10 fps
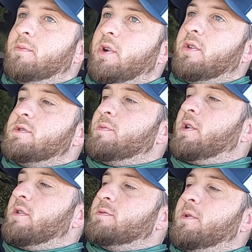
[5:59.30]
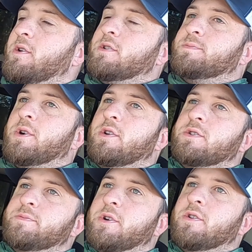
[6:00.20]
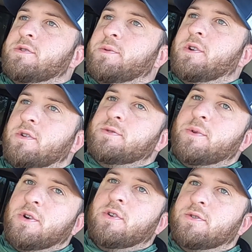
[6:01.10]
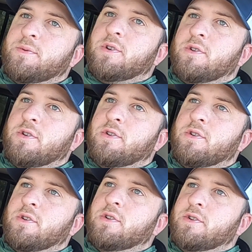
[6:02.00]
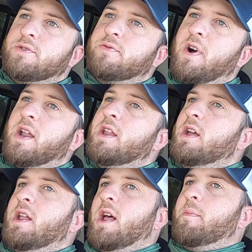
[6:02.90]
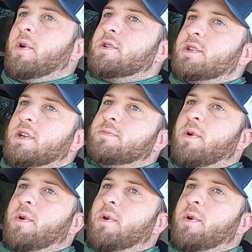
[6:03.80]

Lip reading: Merge, merge, merge, merge, merge, merge, merge, merge. Fine. That merge lane is